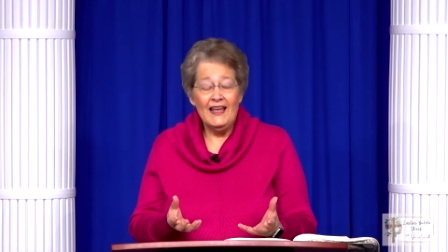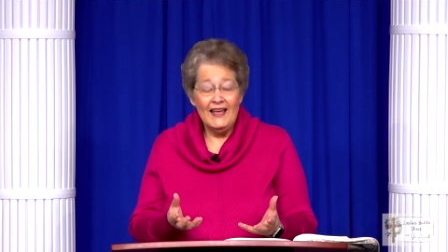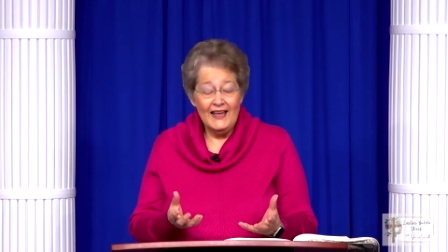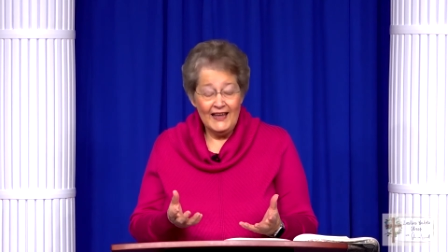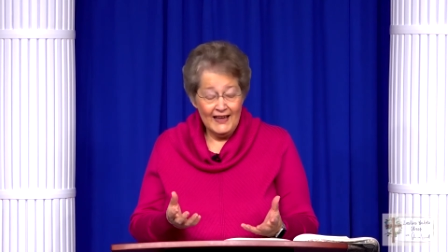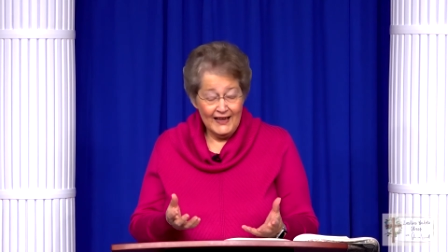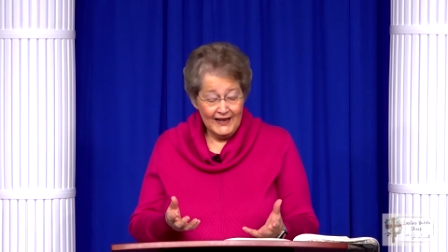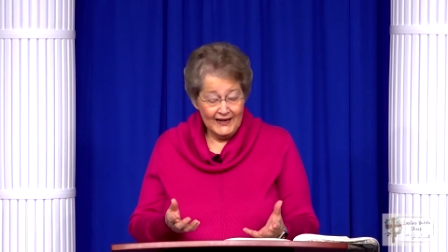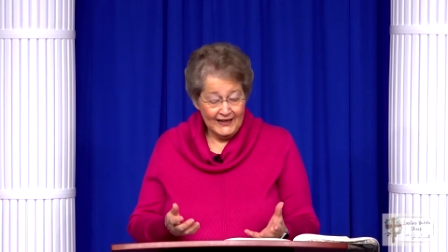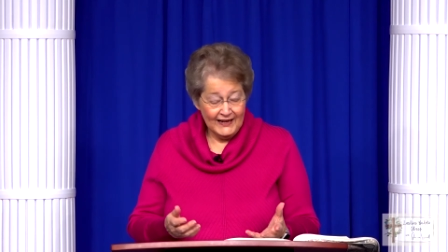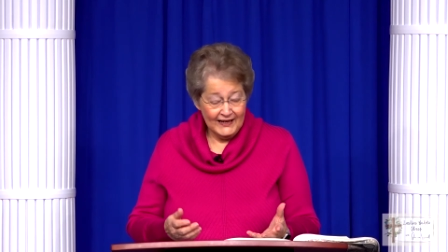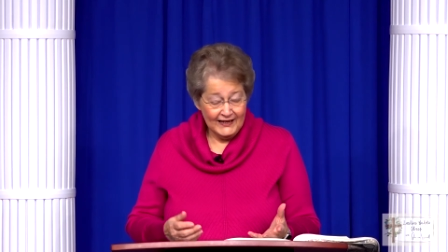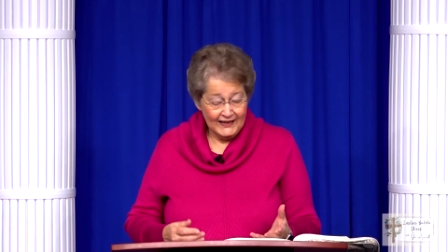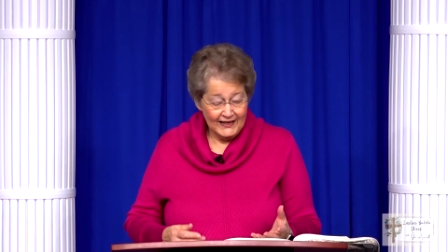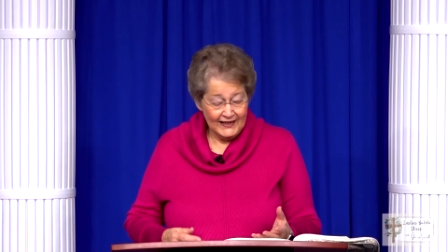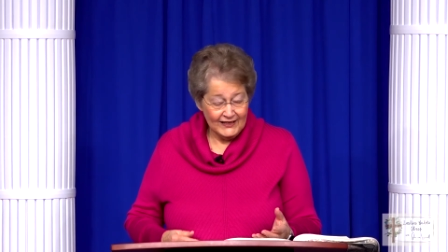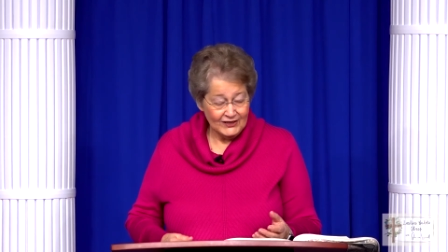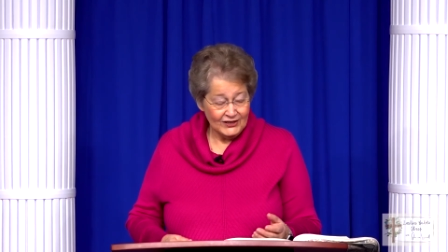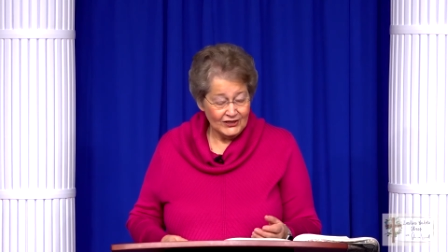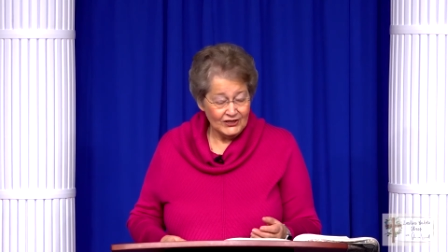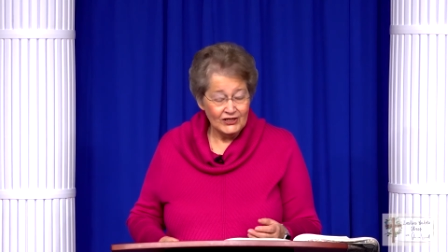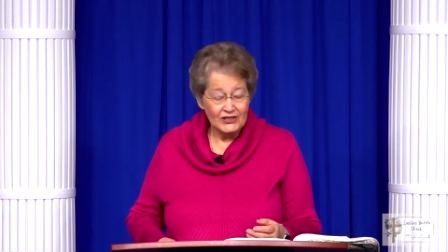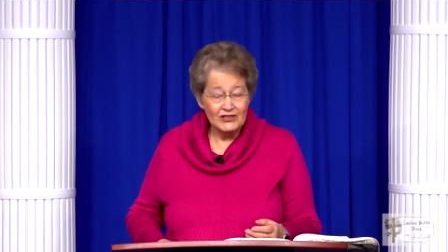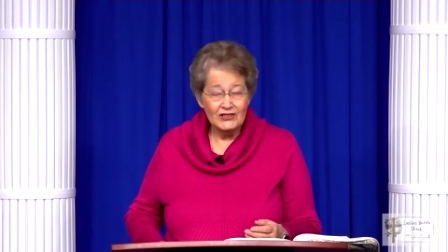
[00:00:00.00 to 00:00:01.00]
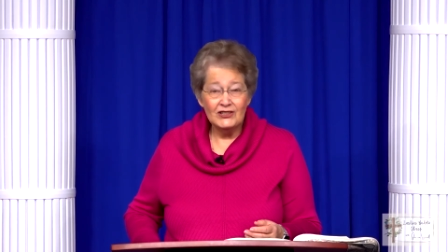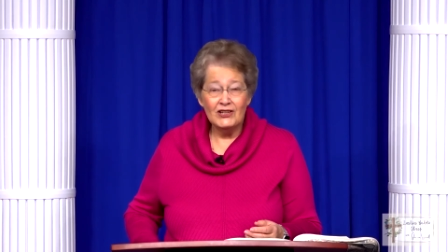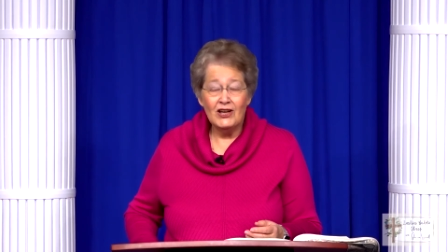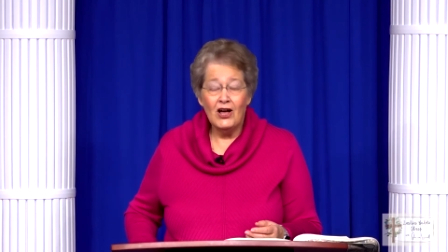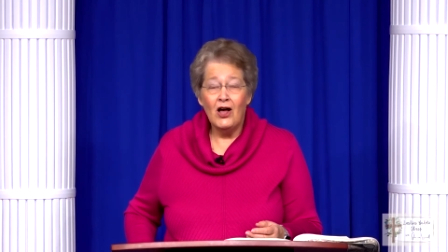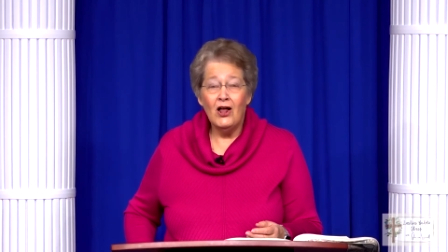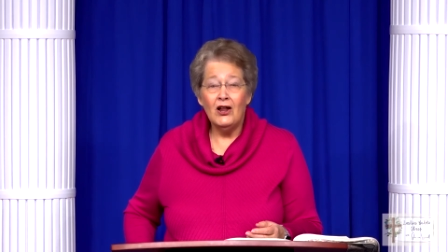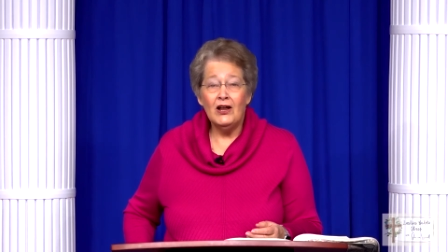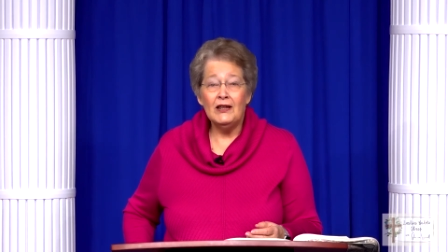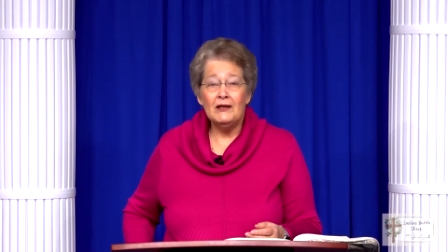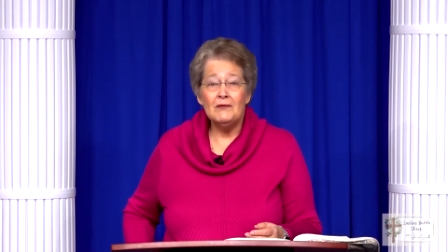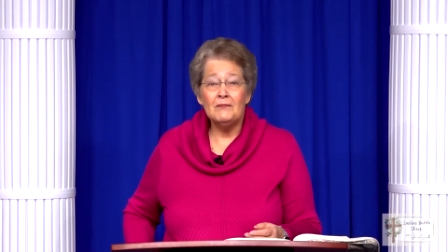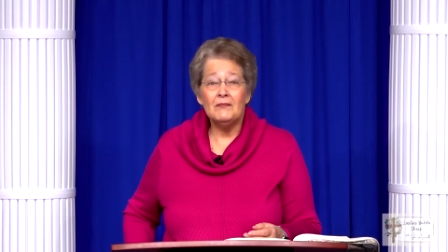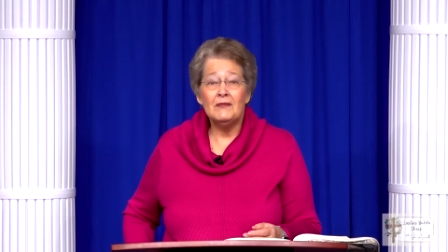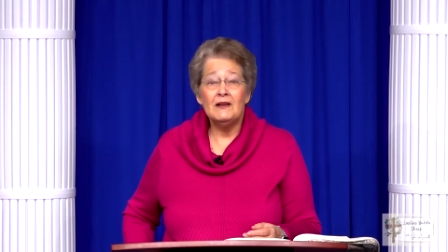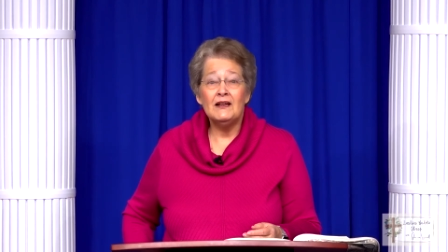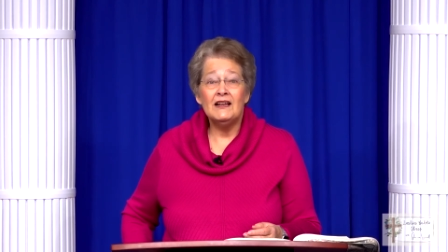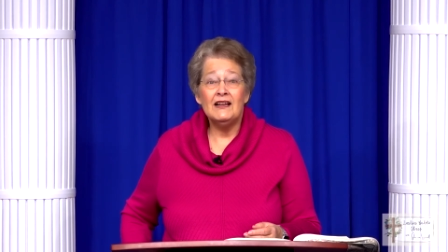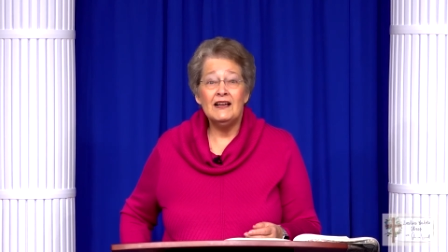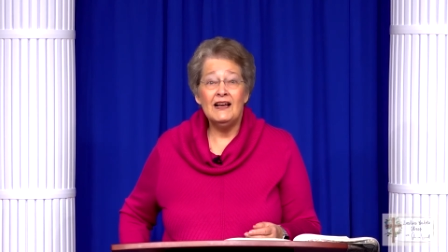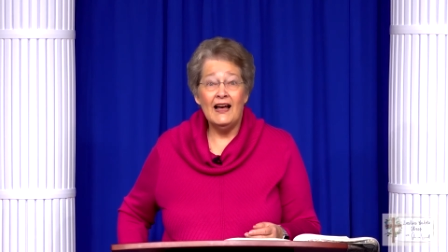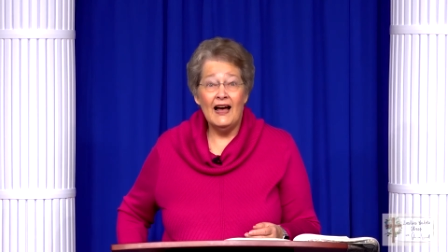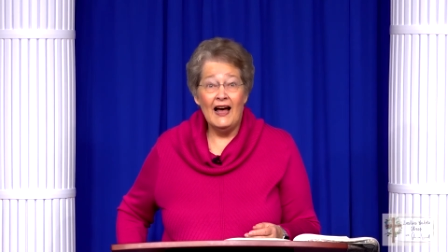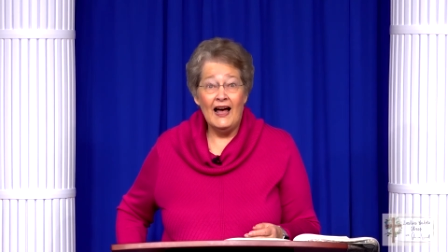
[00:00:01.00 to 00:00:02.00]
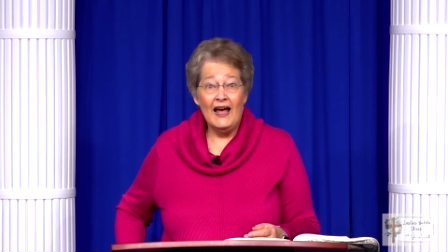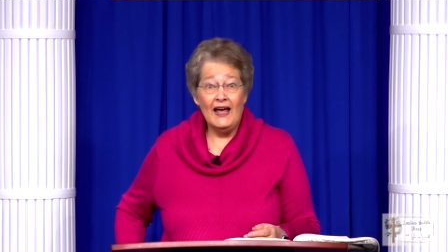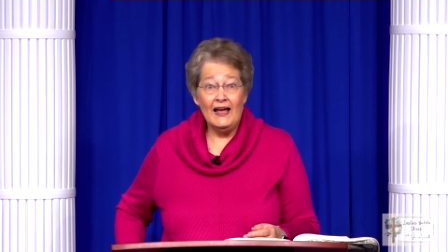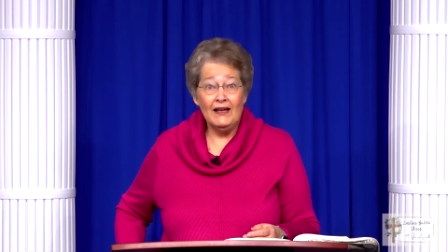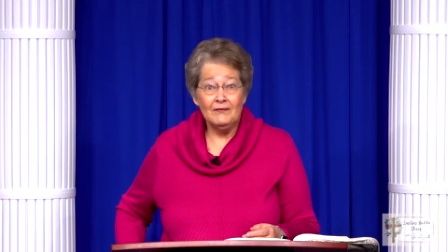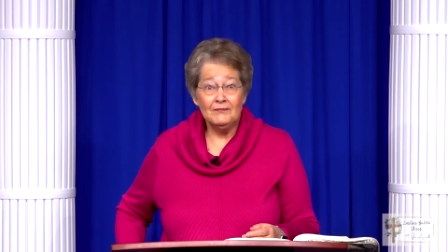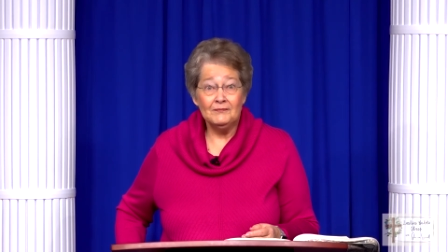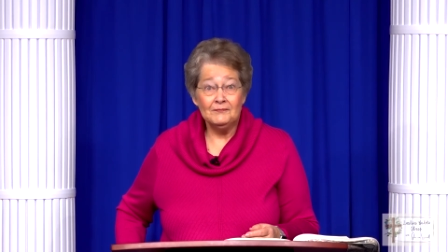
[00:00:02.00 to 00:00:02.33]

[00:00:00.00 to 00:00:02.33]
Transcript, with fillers: and let's just call him guy.